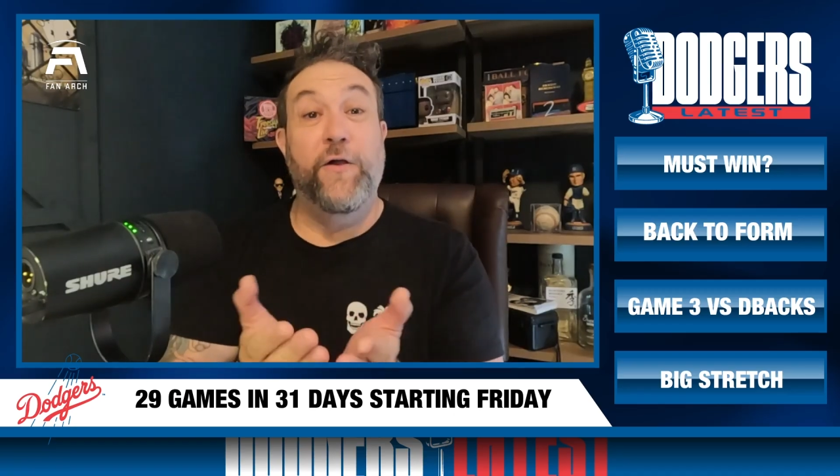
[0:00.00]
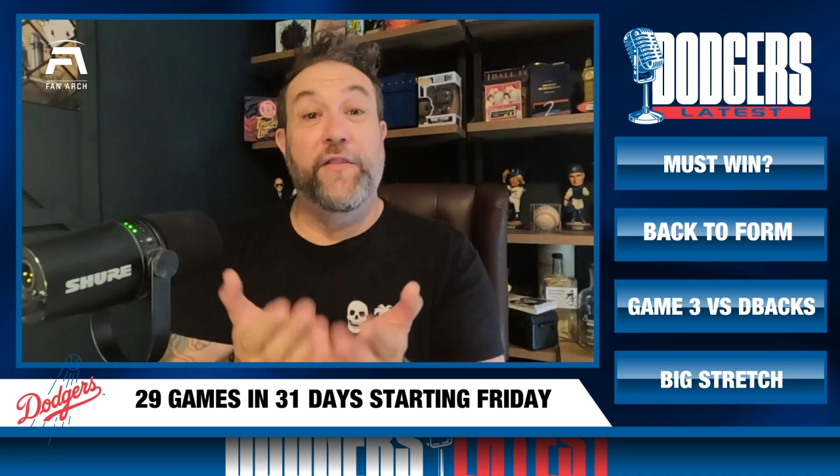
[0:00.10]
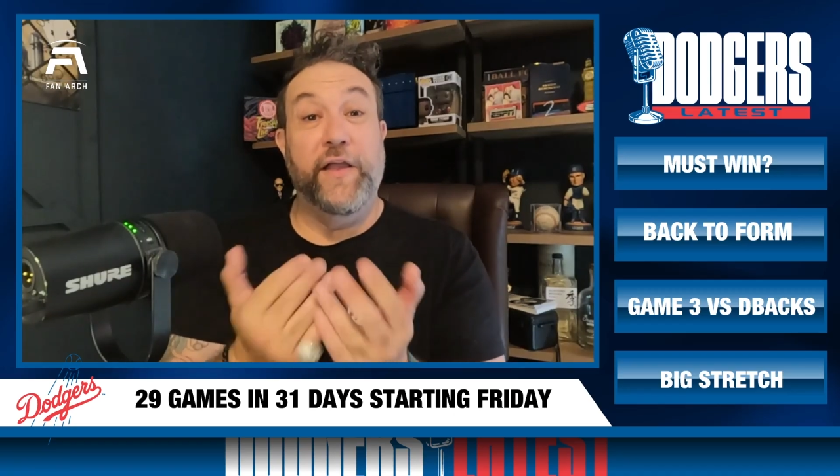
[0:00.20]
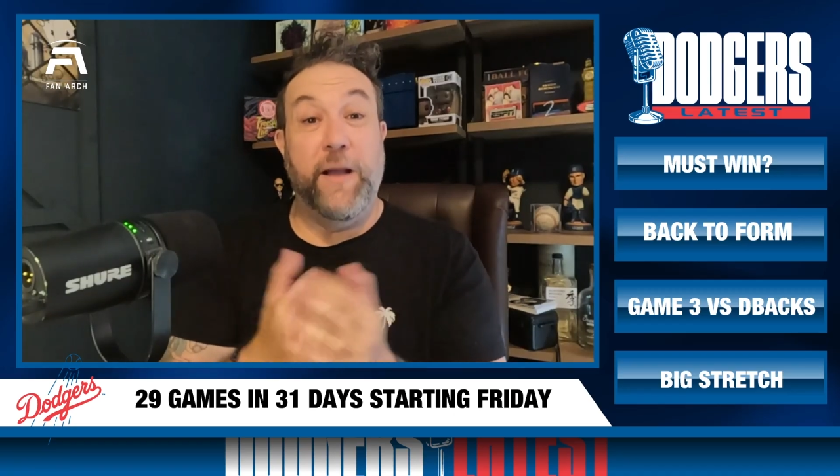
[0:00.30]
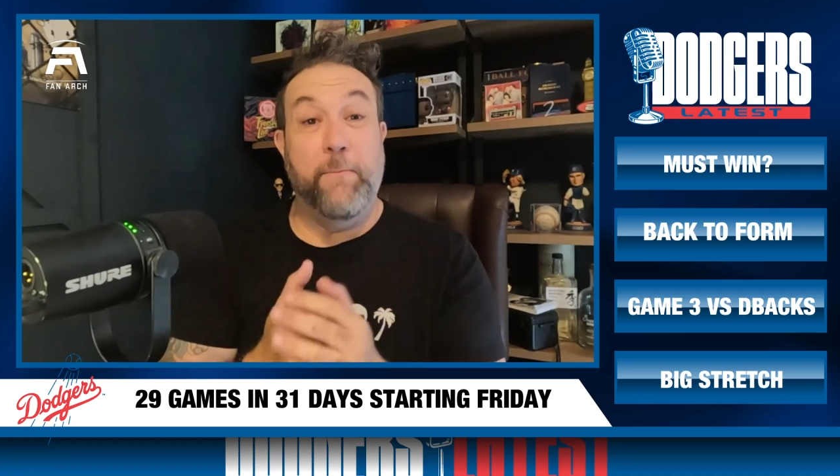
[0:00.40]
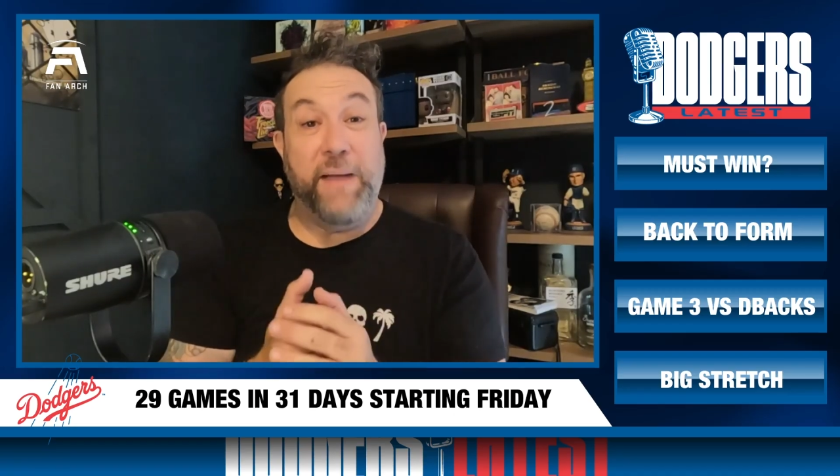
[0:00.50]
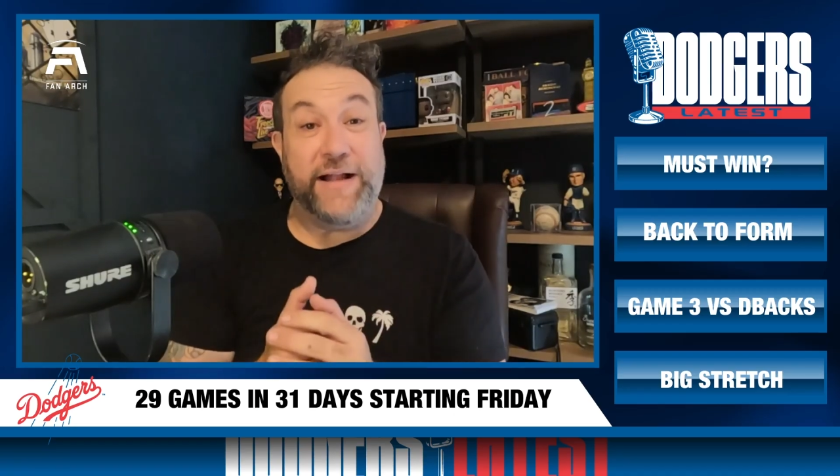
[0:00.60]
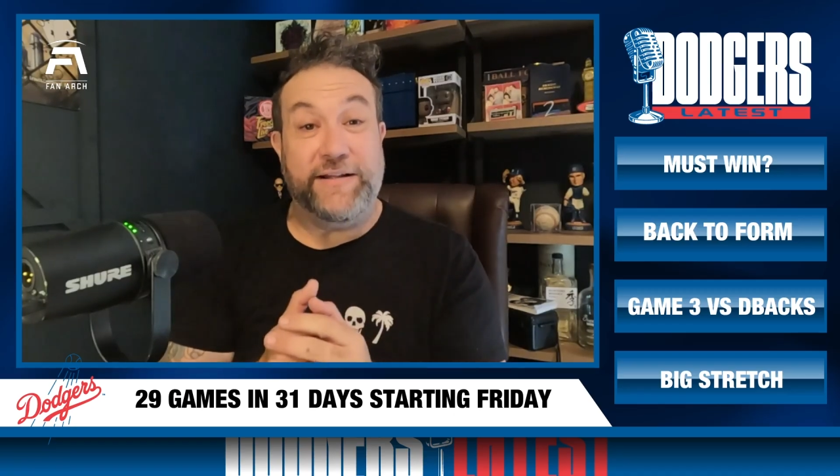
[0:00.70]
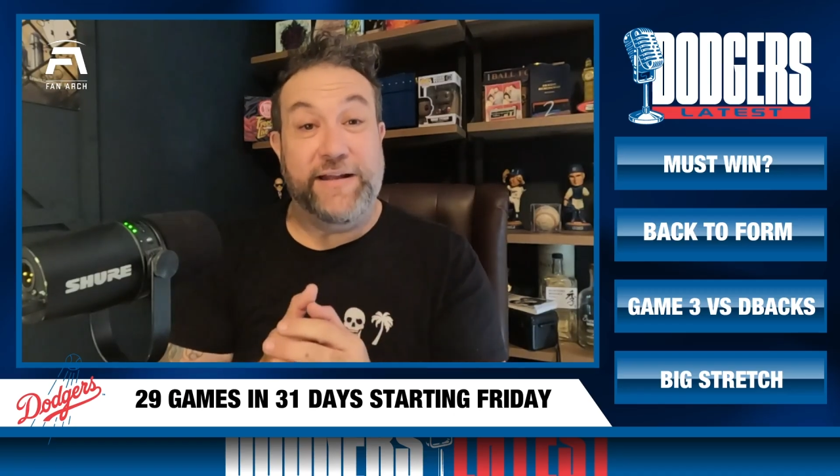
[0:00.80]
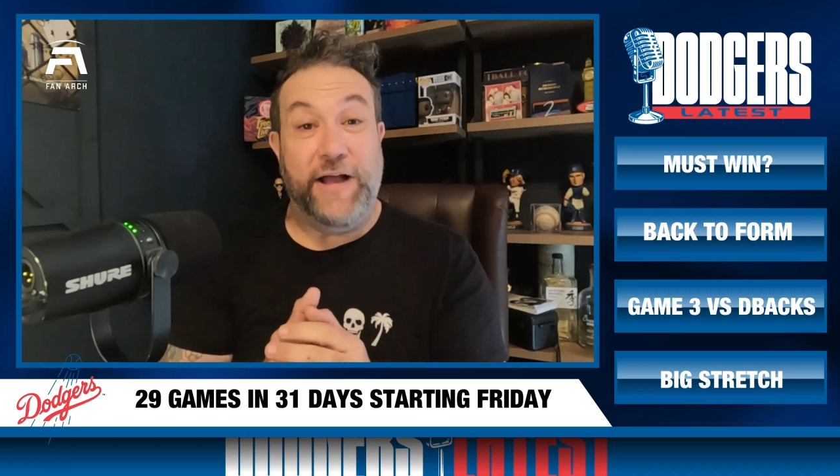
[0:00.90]
they come back
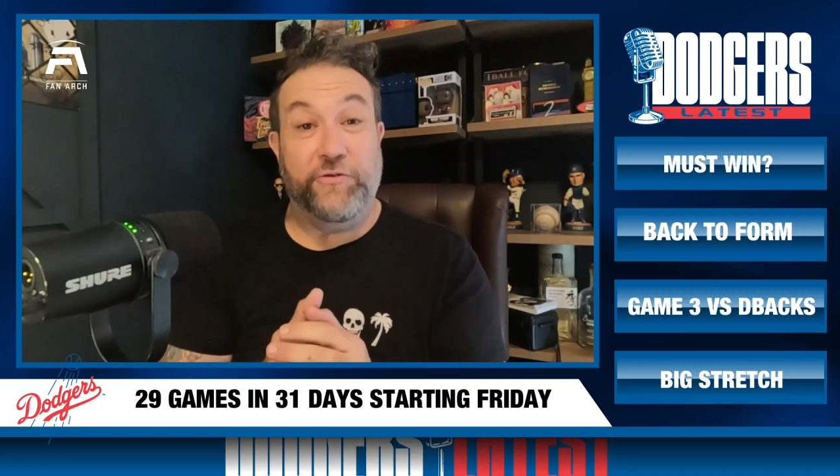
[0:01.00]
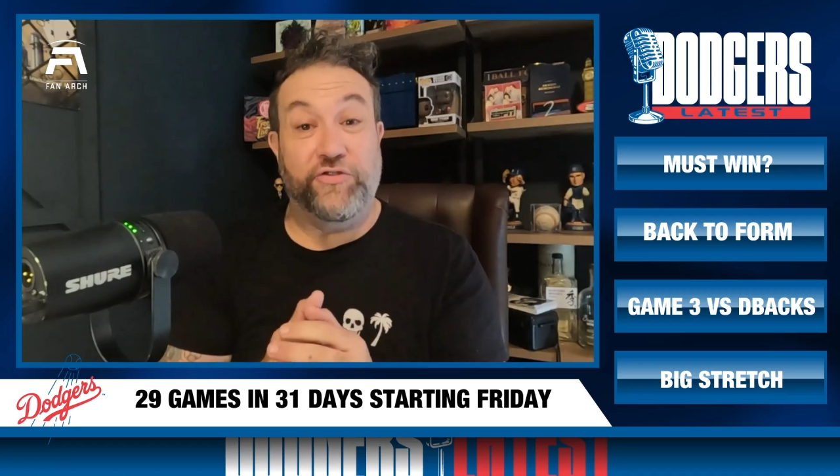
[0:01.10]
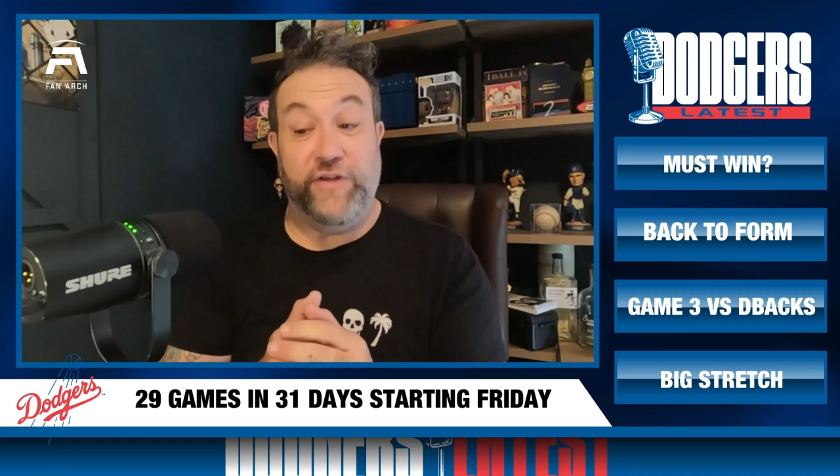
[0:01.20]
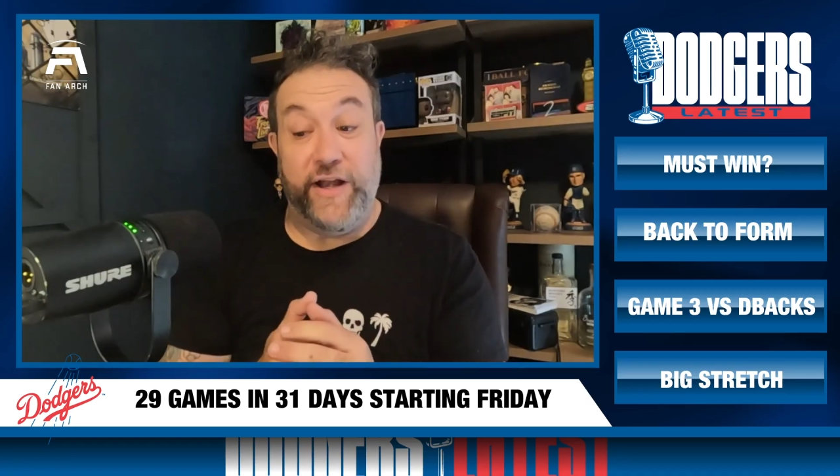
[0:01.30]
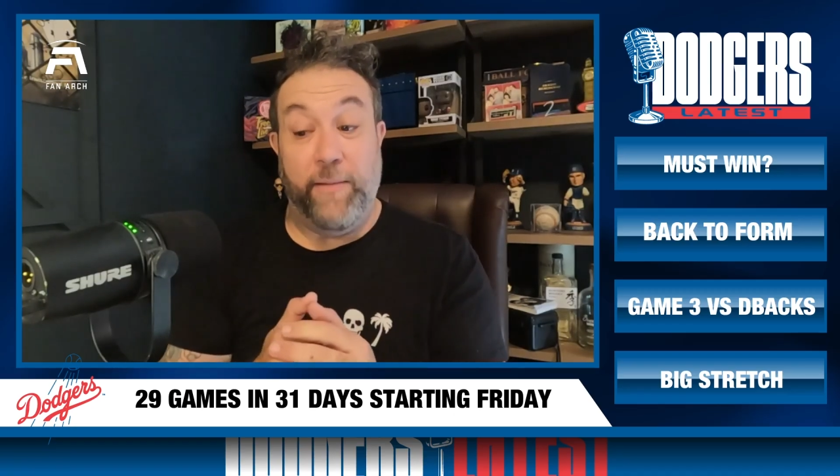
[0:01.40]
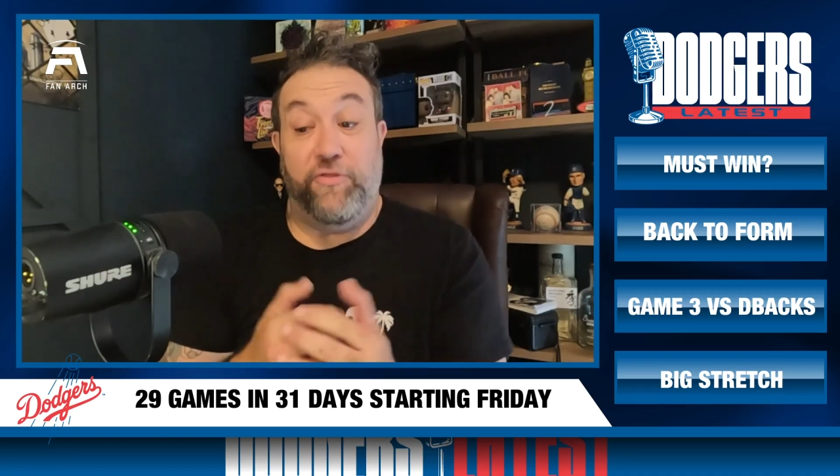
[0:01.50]
to Dodger Stadium,